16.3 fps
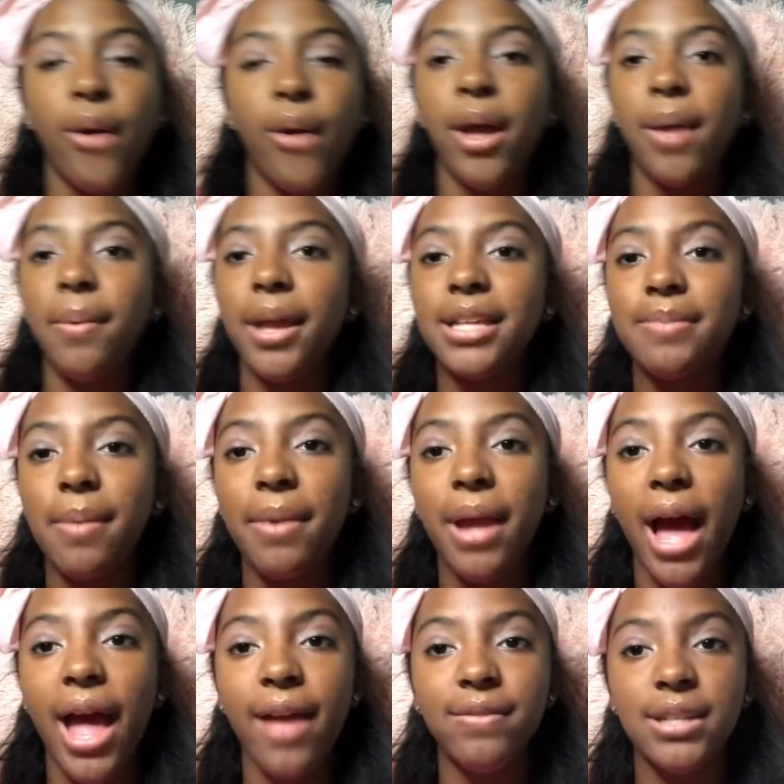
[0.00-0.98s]
Okay, because baby,
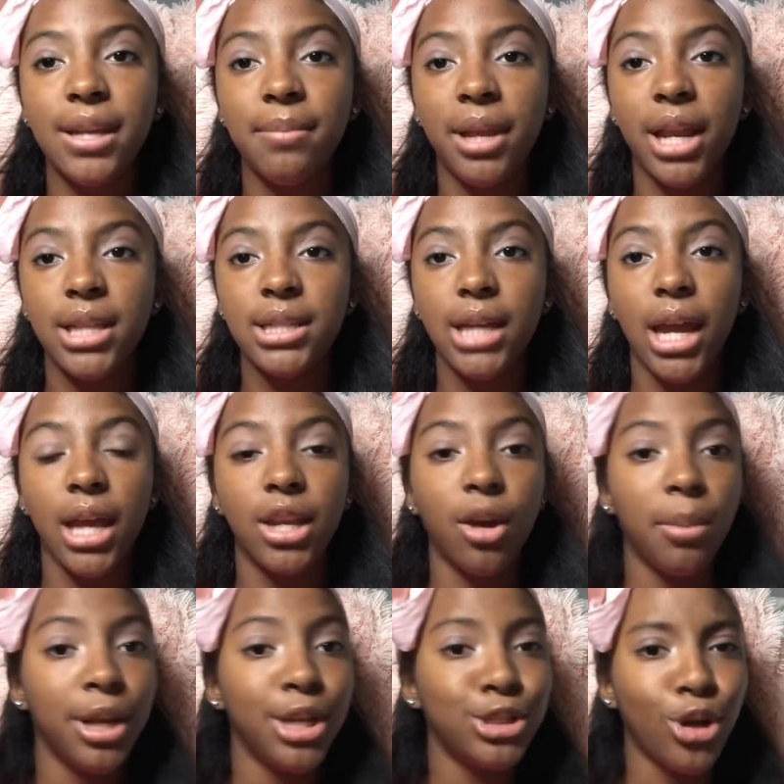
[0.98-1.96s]
I have 10 minutes and
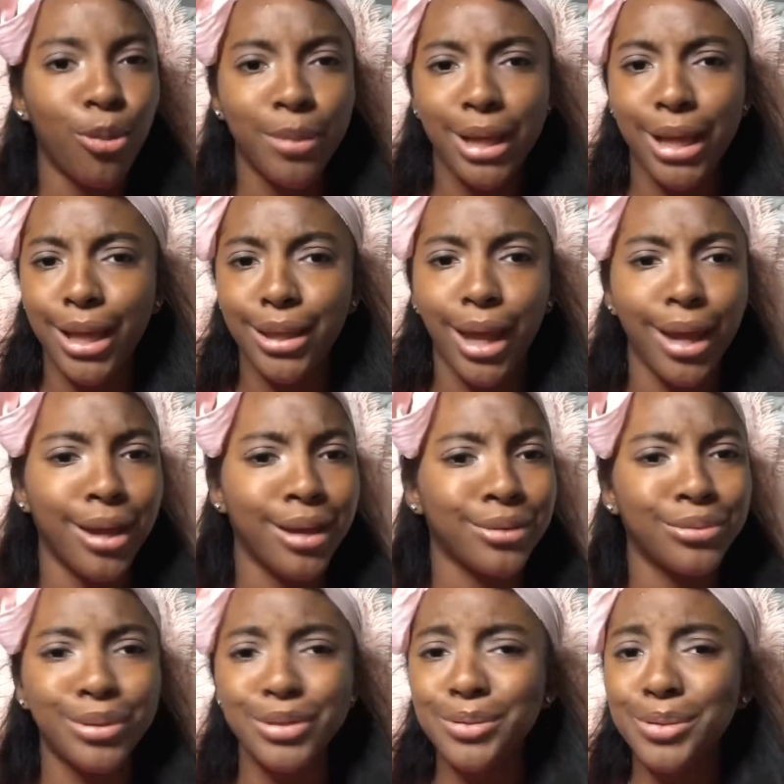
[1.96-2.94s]
nobody told me, like,
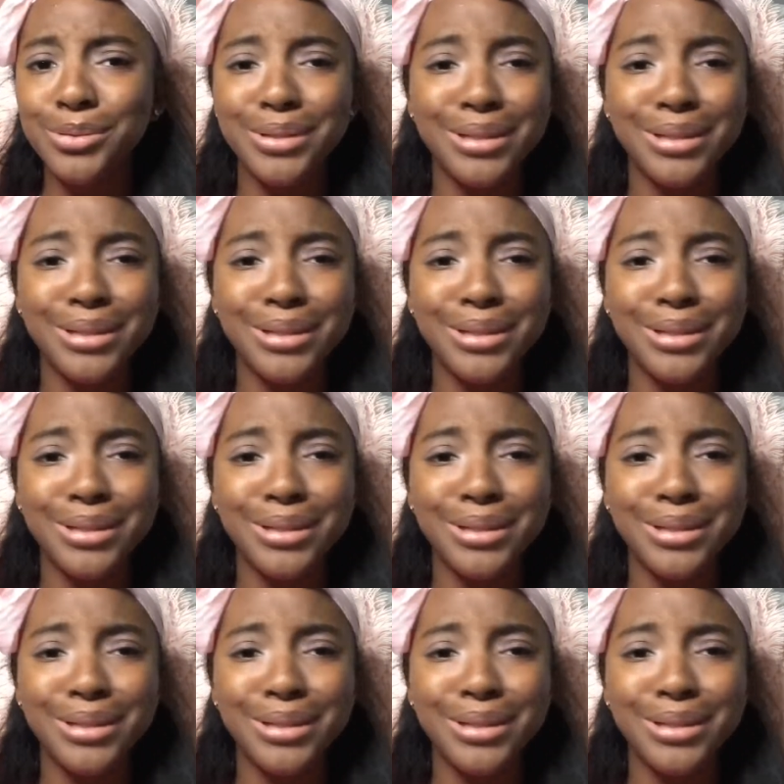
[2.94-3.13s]
we were supposed to